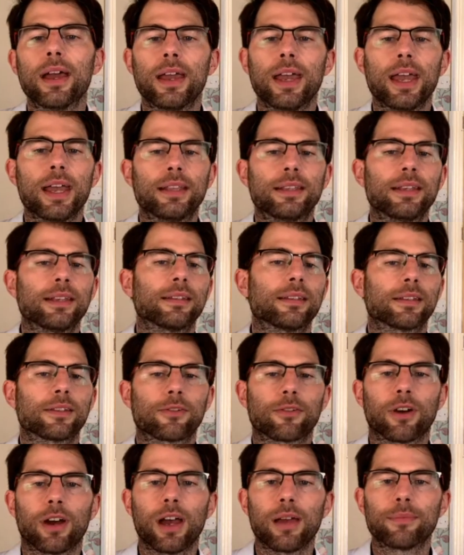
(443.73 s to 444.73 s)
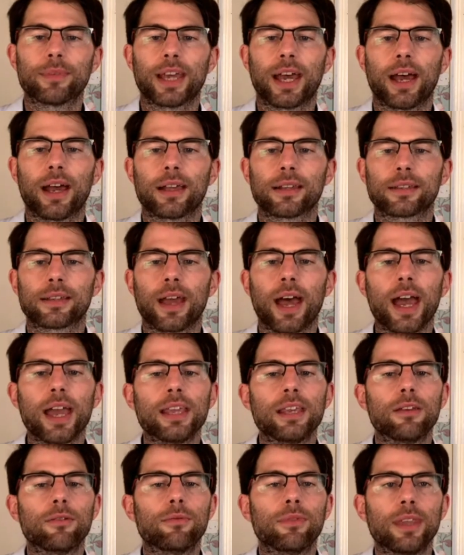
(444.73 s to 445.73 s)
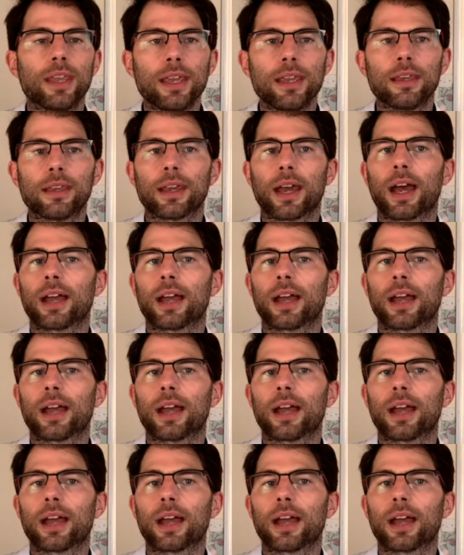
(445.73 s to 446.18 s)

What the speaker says: It is described as a unique